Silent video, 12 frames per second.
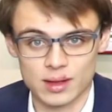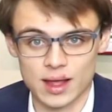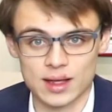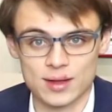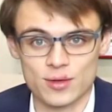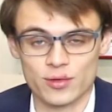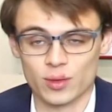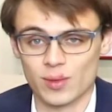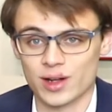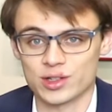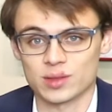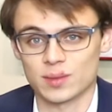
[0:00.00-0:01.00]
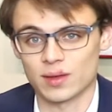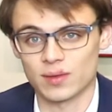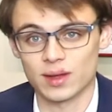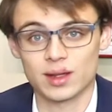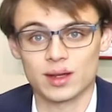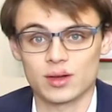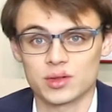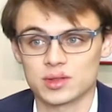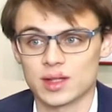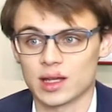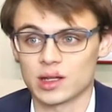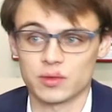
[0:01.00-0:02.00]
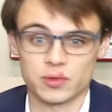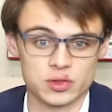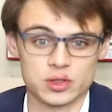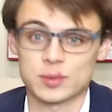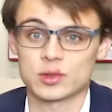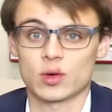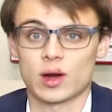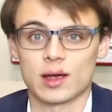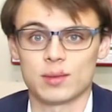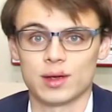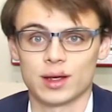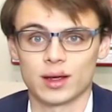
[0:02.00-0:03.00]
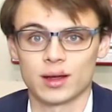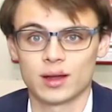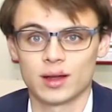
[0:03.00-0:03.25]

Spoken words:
Thank you for watching my videos, thank you for subscribing,